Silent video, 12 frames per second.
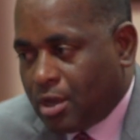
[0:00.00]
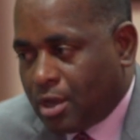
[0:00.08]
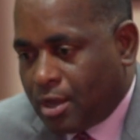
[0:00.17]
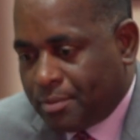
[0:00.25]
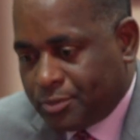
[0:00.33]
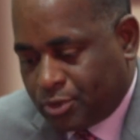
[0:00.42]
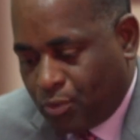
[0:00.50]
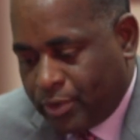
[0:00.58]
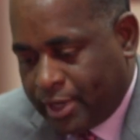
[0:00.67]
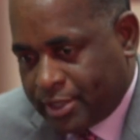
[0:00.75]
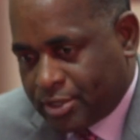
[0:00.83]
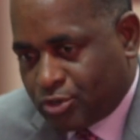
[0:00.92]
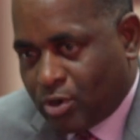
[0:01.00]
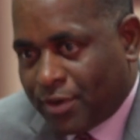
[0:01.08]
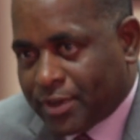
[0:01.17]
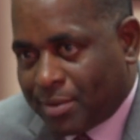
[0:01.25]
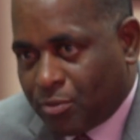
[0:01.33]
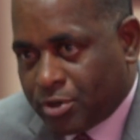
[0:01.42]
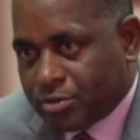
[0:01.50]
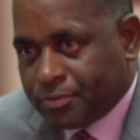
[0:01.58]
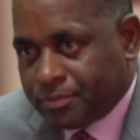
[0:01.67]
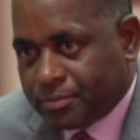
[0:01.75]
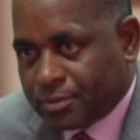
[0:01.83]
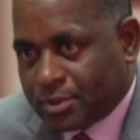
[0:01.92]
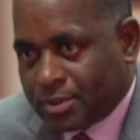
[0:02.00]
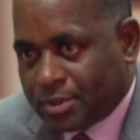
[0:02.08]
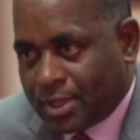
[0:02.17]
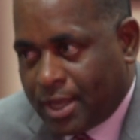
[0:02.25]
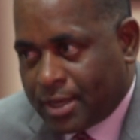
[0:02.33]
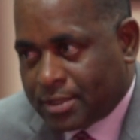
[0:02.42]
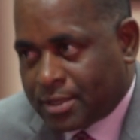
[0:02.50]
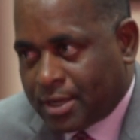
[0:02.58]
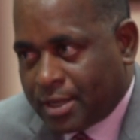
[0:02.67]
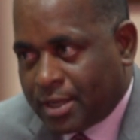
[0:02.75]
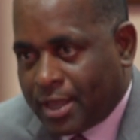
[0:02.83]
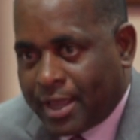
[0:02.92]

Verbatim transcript: Uh, so we, there's a draft MOU that the